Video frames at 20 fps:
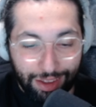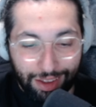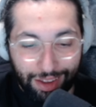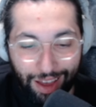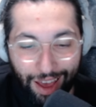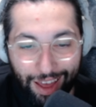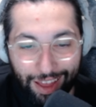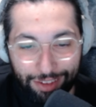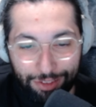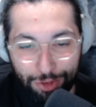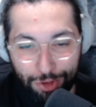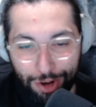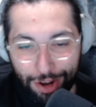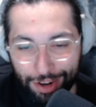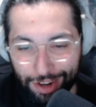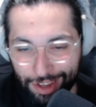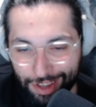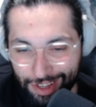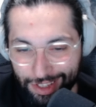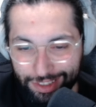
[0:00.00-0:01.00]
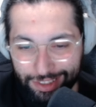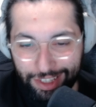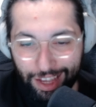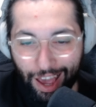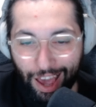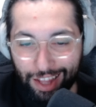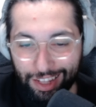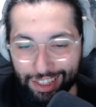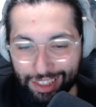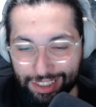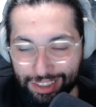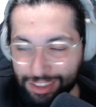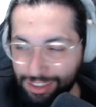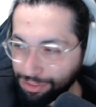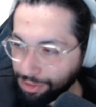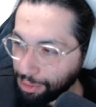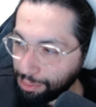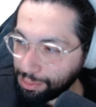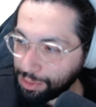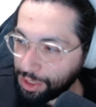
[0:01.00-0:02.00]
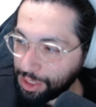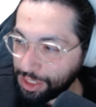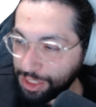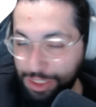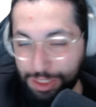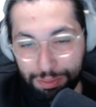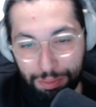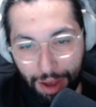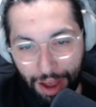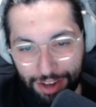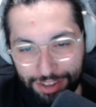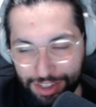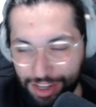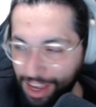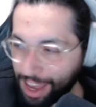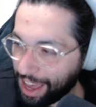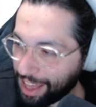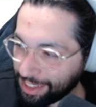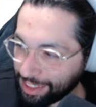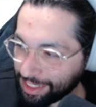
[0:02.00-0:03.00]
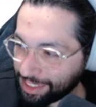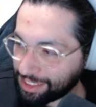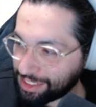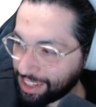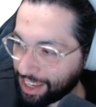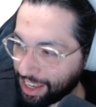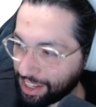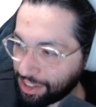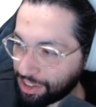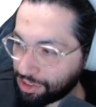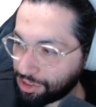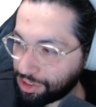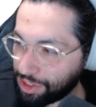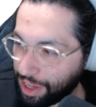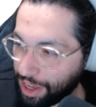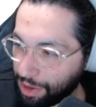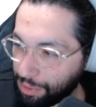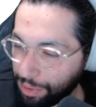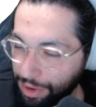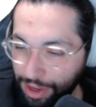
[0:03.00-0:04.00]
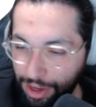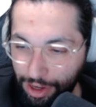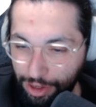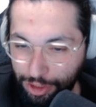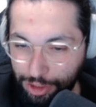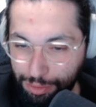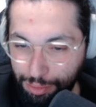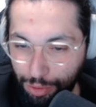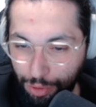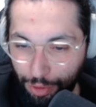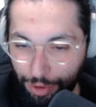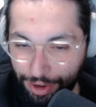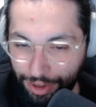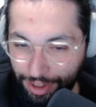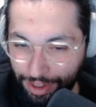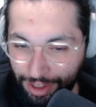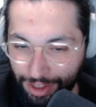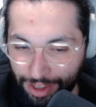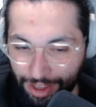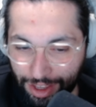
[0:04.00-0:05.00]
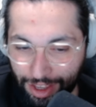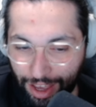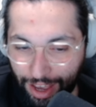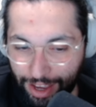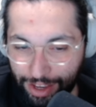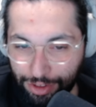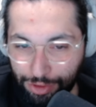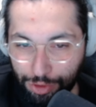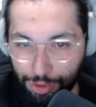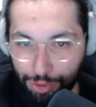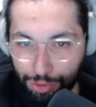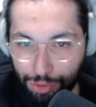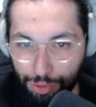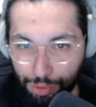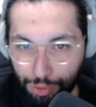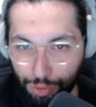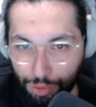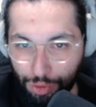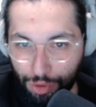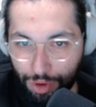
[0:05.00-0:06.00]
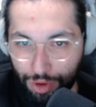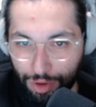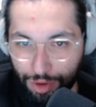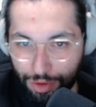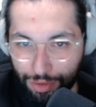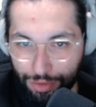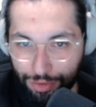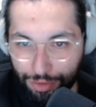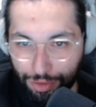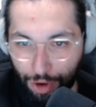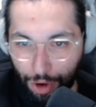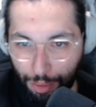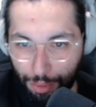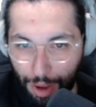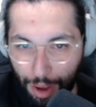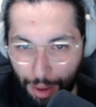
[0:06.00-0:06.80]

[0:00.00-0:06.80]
Hey everyone, it's Alex from Smart Alex, and today we are exploring a new tool from